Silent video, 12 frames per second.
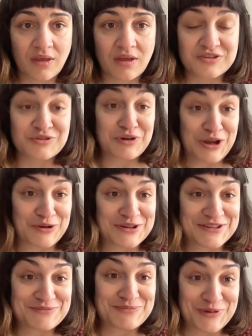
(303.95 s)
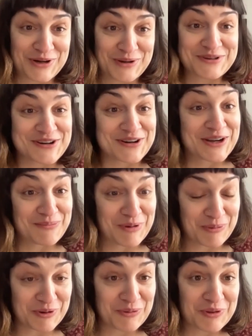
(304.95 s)
So now he's going to be sharing a
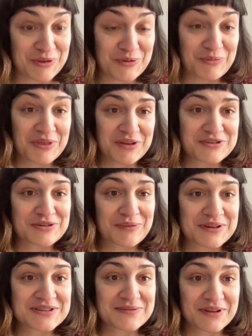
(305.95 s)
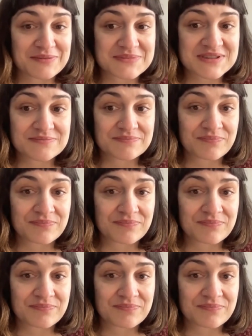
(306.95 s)
moment with you with each of his films.